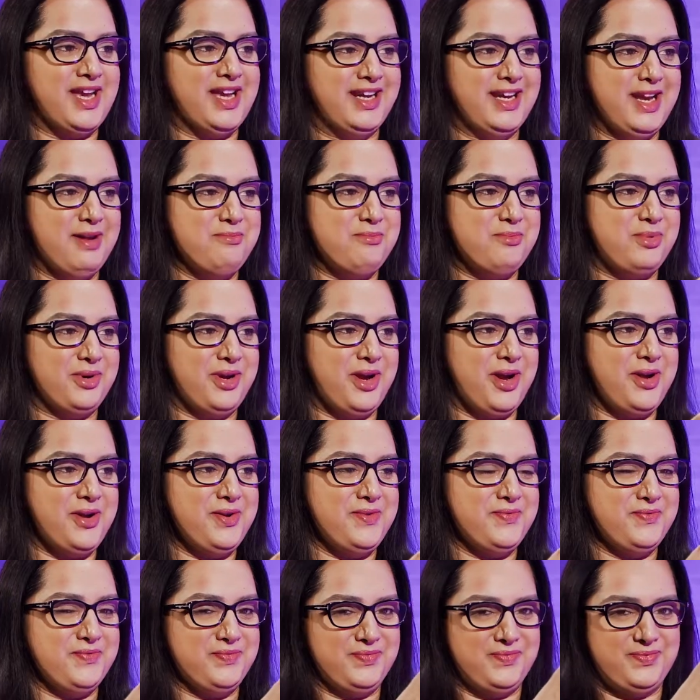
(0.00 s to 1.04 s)
an
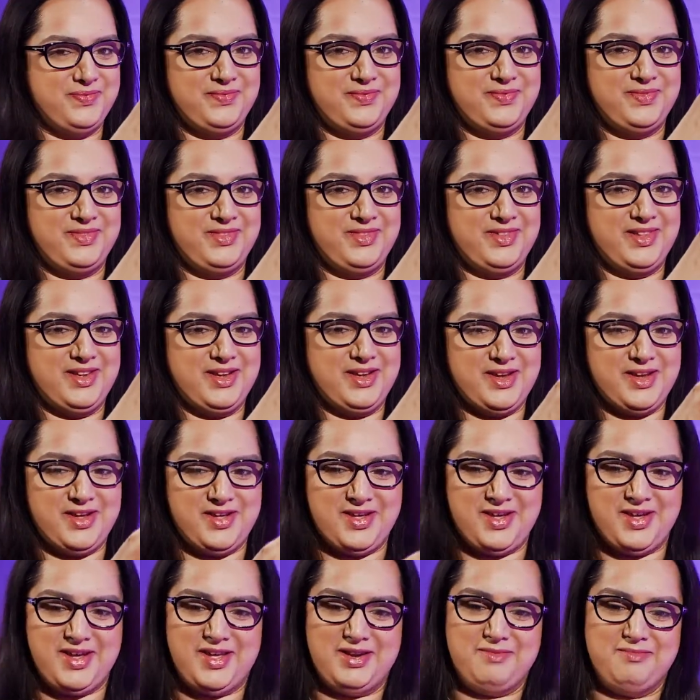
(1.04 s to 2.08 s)
embryo,
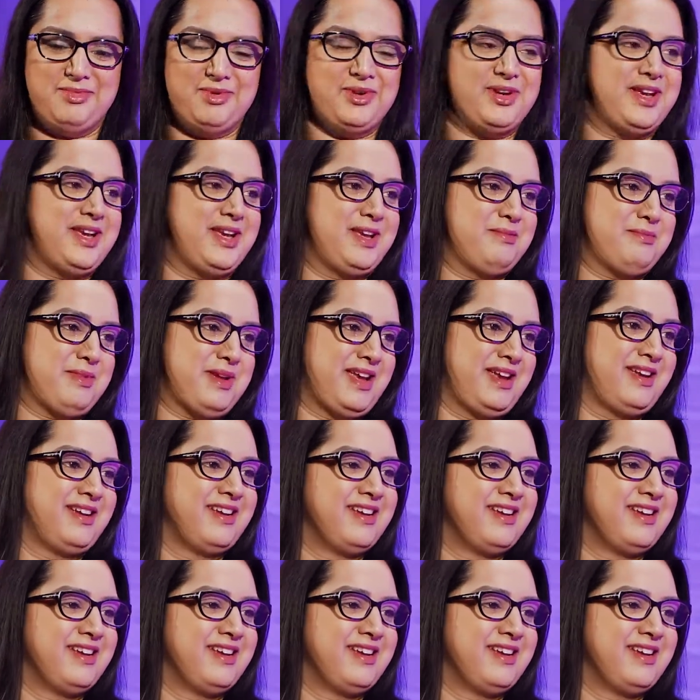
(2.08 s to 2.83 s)
and put it in me.